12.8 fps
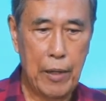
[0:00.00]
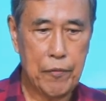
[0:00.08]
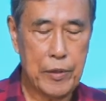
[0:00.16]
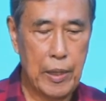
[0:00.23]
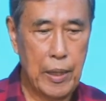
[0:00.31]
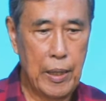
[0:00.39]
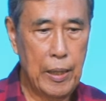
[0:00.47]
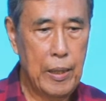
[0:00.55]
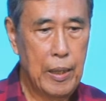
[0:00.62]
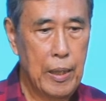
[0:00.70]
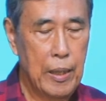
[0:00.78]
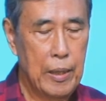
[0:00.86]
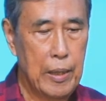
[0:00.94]
after
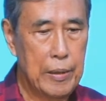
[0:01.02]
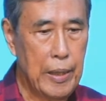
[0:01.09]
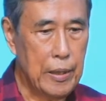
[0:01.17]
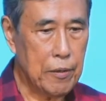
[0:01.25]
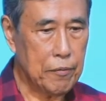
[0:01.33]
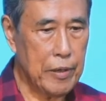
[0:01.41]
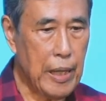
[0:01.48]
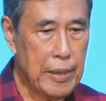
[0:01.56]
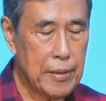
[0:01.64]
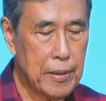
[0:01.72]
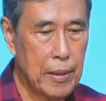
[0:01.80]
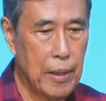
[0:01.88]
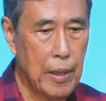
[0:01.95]
the death of
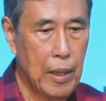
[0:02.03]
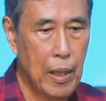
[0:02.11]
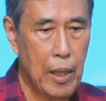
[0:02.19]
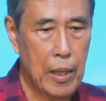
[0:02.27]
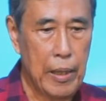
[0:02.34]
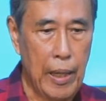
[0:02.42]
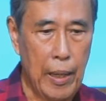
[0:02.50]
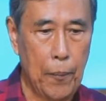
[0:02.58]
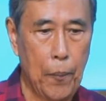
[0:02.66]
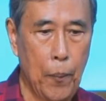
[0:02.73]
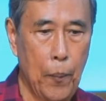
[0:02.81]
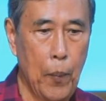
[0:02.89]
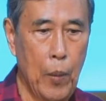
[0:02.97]
Christ. Yeah.
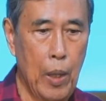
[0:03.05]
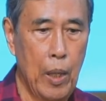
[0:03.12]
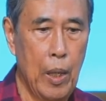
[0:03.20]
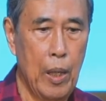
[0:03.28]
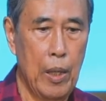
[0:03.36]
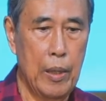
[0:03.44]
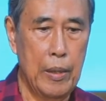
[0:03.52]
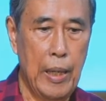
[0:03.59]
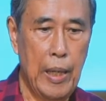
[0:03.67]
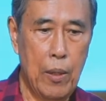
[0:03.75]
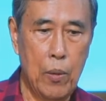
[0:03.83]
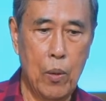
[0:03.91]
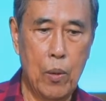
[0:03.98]

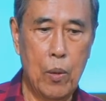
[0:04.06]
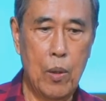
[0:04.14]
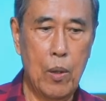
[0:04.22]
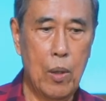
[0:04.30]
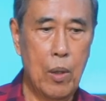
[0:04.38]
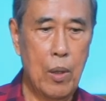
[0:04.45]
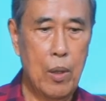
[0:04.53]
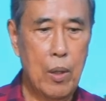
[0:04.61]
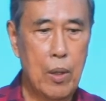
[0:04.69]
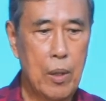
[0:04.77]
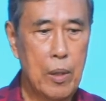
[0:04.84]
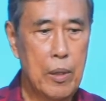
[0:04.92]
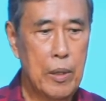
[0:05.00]
Now,
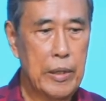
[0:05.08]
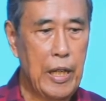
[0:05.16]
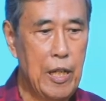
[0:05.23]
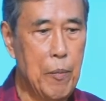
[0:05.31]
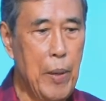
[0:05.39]
you